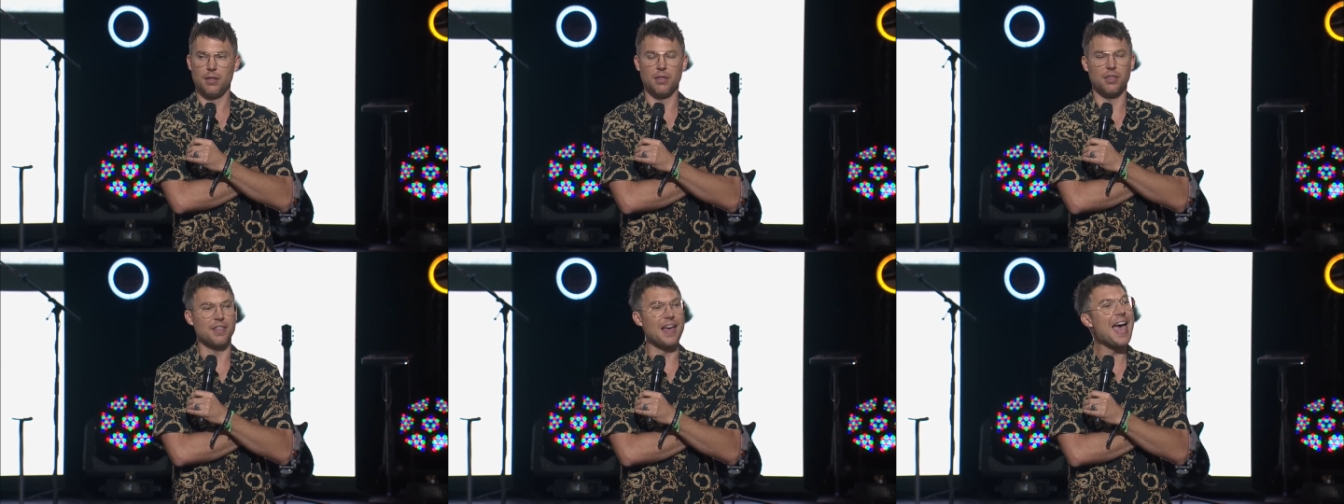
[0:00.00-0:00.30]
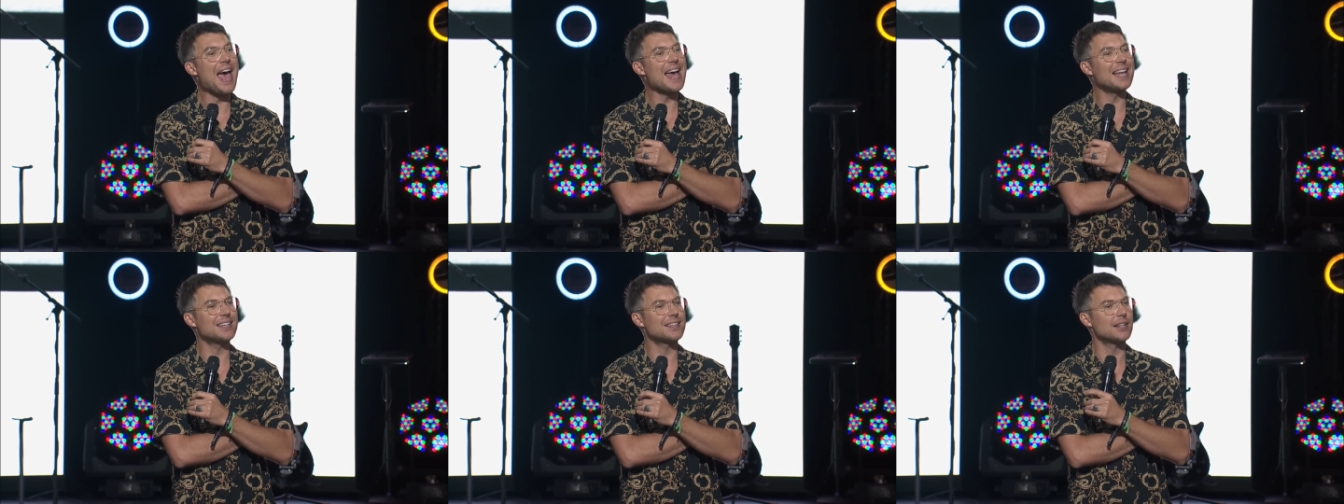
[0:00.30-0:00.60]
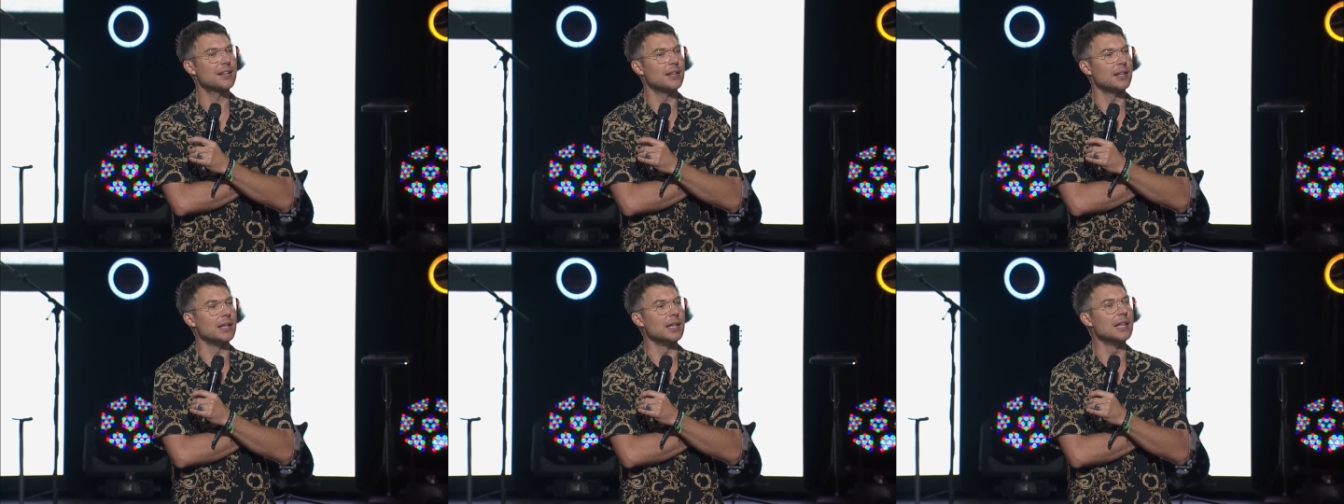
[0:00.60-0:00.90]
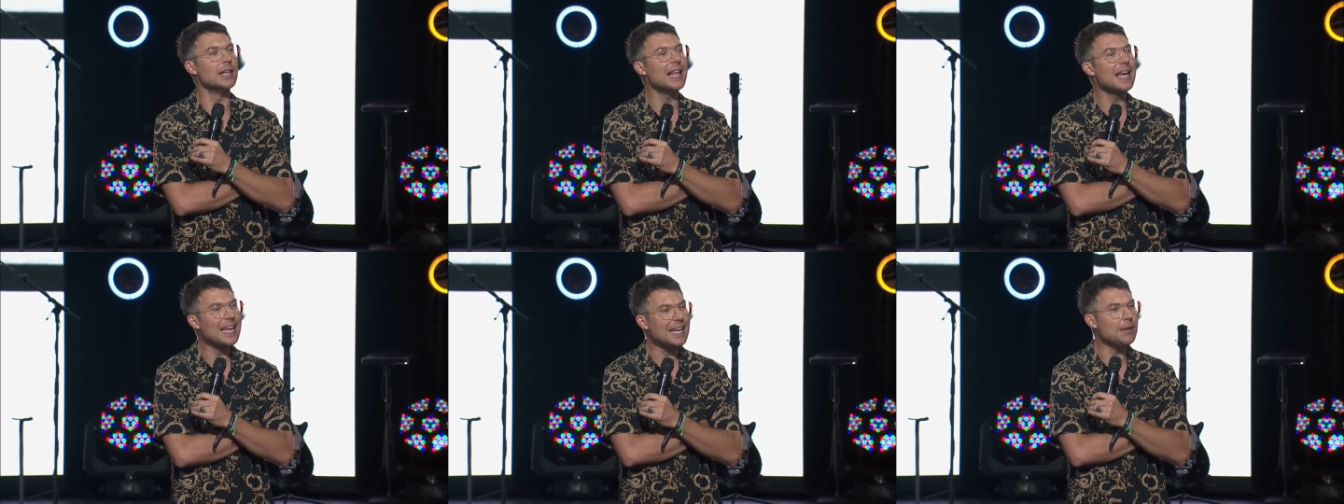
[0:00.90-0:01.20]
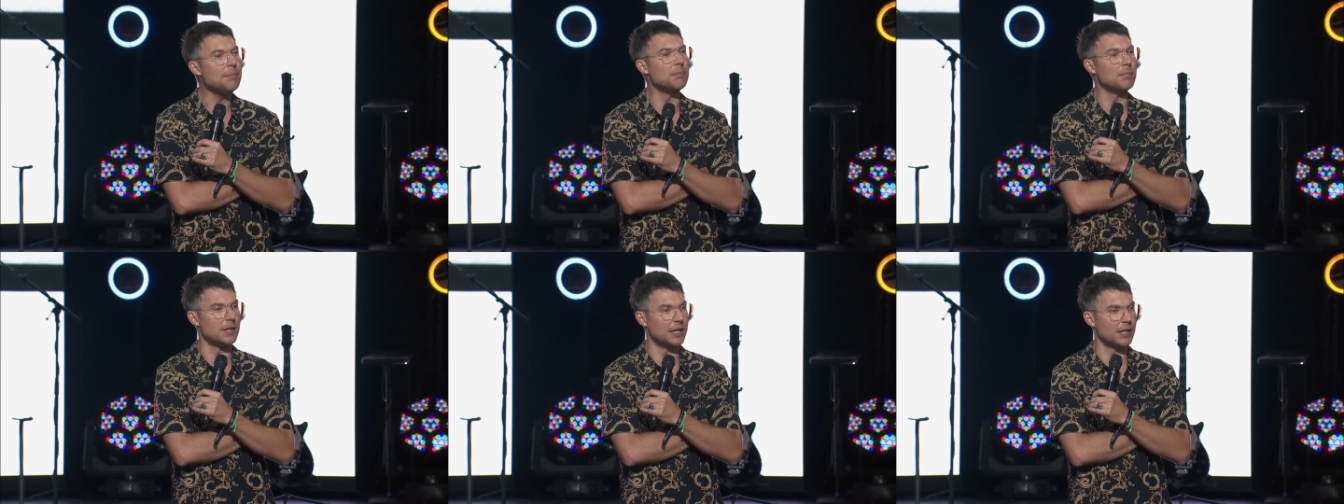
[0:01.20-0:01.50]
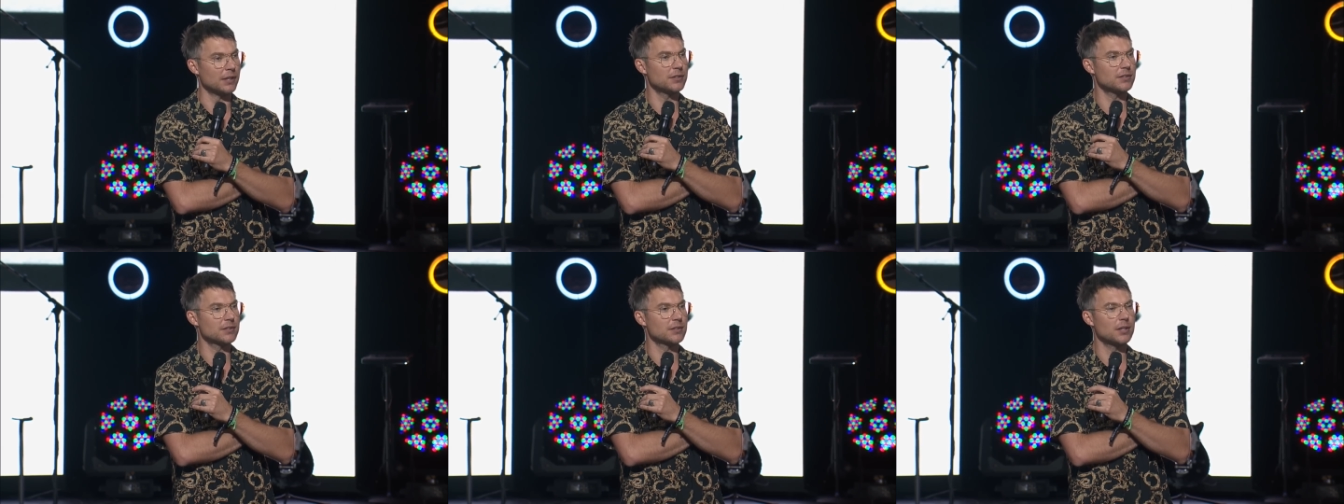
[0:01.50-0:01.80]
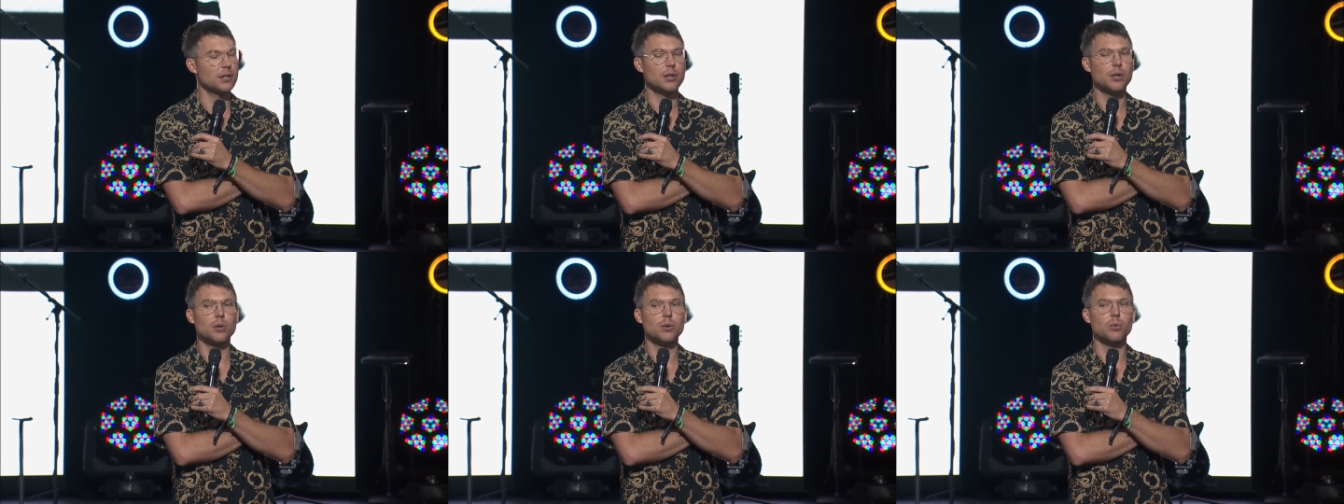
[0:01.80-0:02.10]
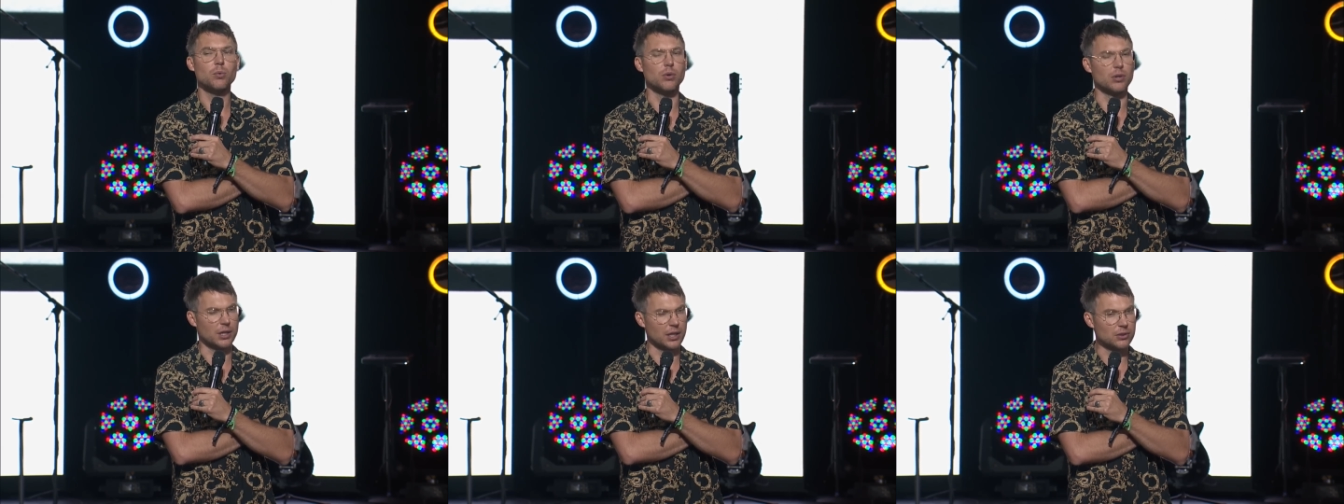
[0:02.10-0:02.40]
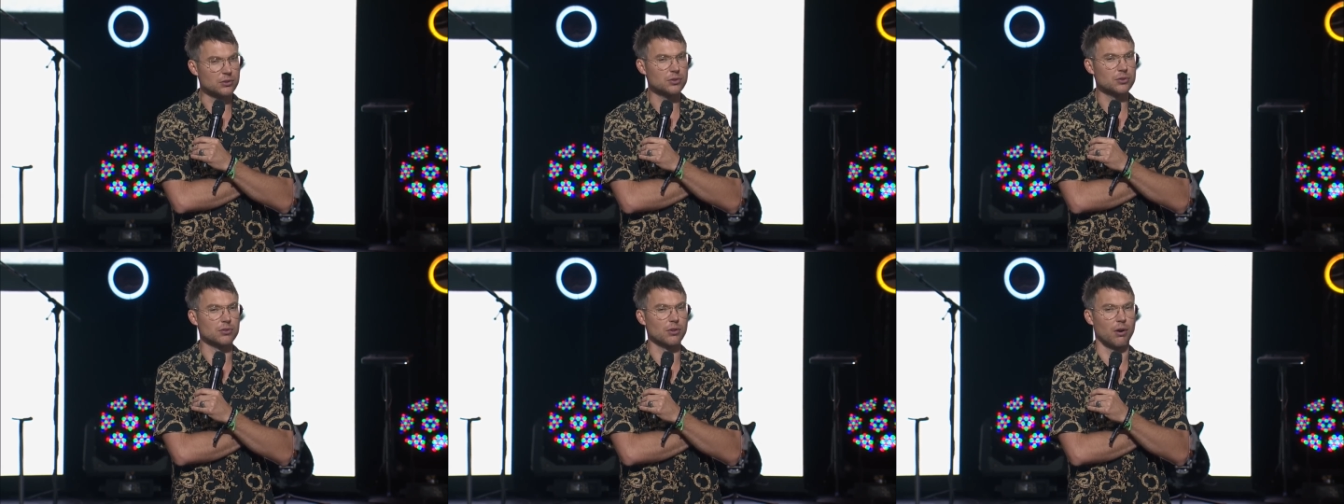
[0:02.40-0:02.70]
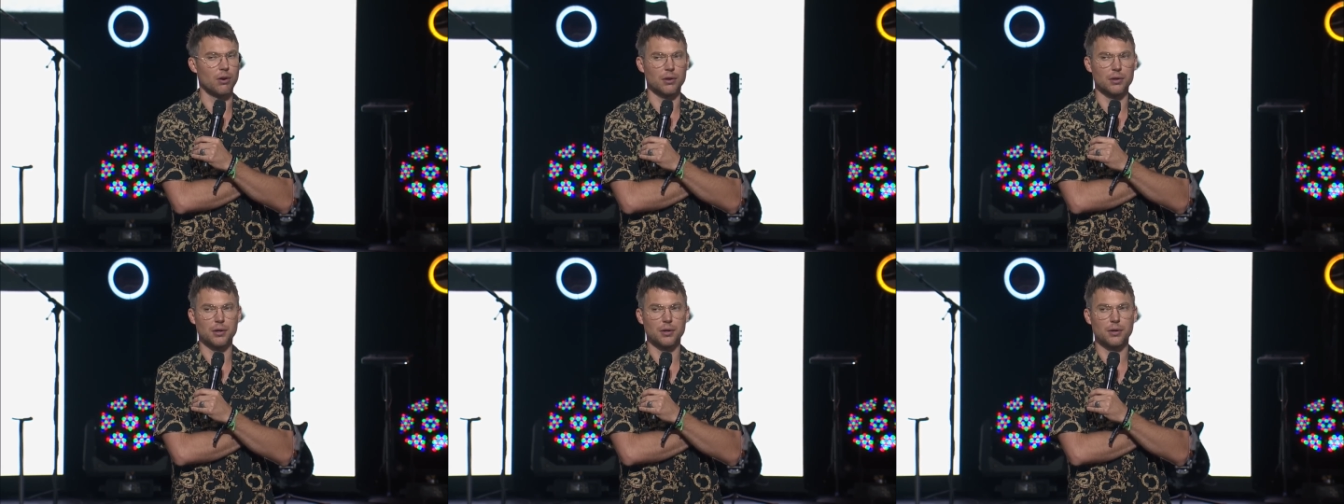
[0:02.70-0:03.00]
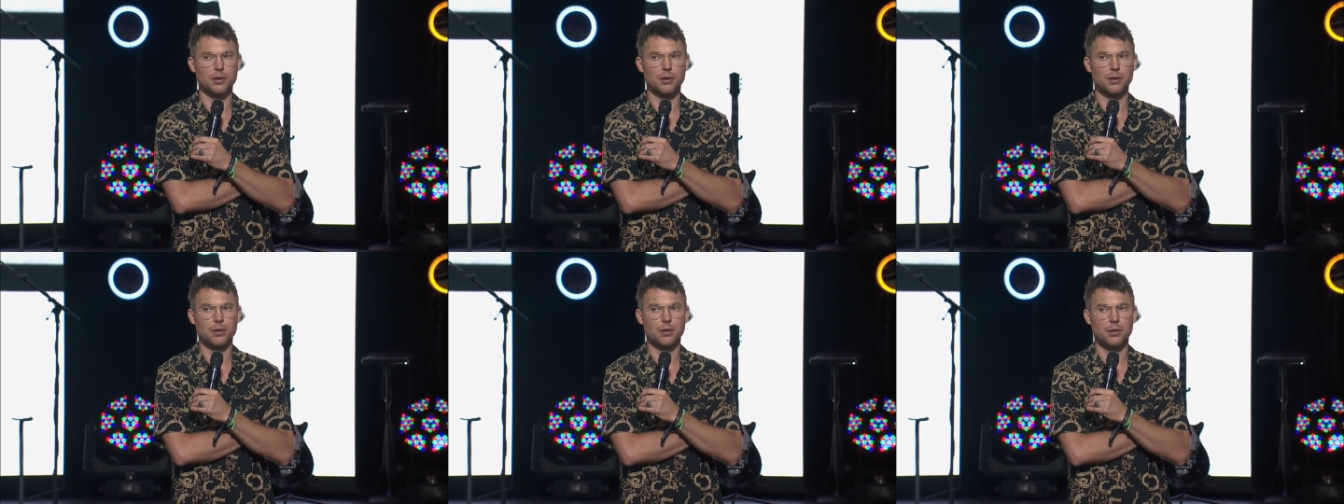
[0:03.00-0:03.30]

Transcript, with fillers: that lameness will get stronger.